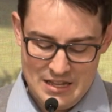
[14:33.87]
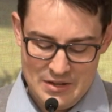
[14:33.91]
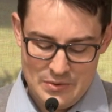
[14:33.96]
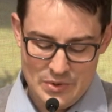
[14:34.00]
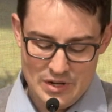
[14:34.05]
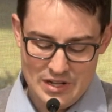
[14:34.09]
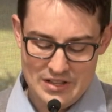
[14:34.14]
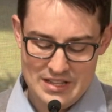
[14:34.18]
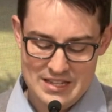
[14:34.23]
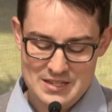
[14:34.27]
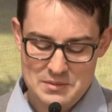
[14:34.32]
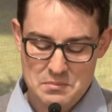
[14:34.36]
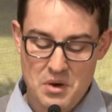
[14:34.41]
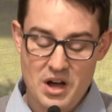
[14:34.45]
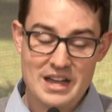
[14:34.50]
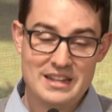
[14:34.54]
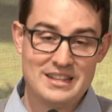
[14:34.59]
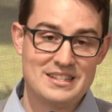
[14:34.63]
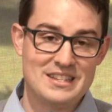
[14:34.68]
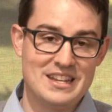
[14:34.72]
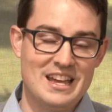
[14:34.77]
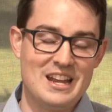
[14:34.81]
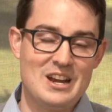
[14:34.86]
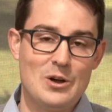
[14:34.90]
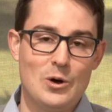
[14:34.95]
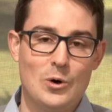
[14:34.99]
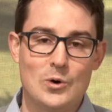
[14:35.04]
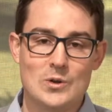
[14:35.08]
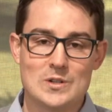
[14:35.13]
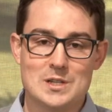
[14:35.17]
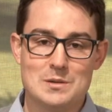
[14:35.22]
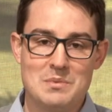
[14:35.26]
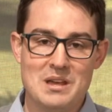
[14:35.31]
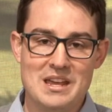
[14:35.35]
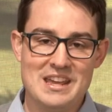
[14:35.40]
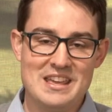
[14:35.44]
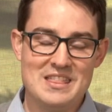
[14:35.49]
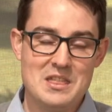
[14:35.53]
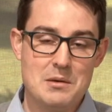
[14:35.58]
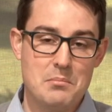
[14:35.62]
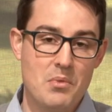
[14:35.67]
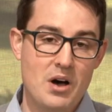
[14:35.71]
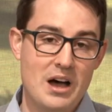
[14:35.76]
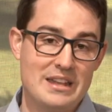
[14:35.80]
Well, this mindset ought to be
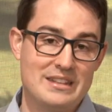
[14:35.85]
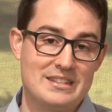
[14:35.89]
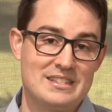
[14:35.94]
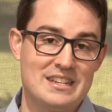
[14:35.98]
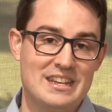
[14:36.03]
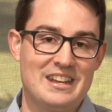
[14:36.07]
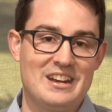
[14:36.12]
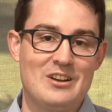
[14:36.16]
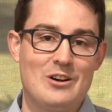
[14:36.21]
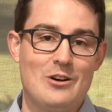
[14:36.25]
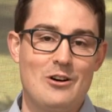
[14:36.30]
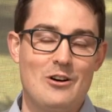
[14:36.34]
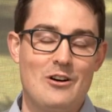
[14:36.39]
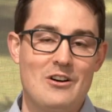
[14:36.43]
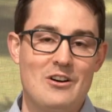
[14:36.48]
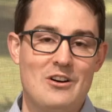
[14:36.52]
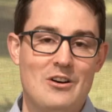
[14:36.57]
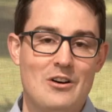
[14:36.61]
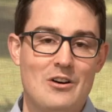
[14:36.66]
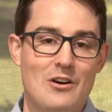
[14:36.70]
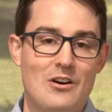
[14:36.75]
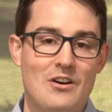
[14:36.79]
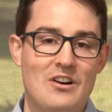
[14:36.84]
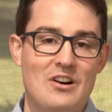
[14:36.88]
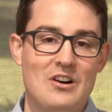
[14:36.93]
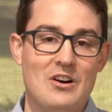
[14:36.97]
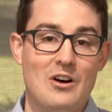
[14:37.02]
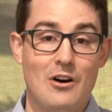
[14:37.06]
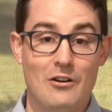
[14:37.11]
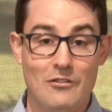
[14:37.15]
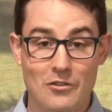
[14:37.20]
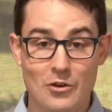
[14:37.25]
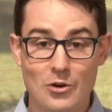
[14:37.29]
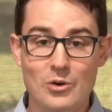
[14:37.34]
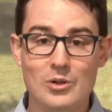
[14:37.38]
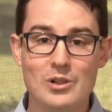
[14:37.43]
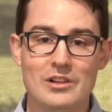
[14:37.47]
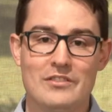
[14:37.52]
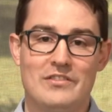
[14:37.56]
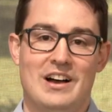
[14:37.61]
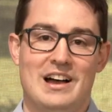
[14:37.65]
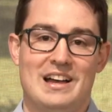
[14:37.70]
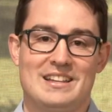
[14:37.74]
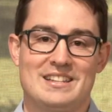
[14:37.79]
the mindset of all
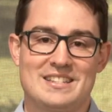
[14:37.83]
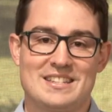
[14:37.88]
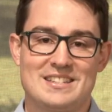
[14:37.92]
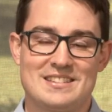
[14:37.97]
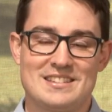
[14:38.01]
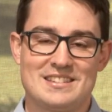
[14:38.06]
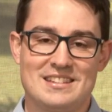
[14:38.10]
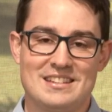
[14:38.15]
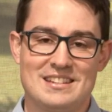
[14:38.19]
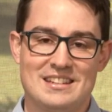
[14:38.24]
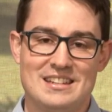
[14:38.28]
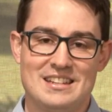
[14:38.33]
of us.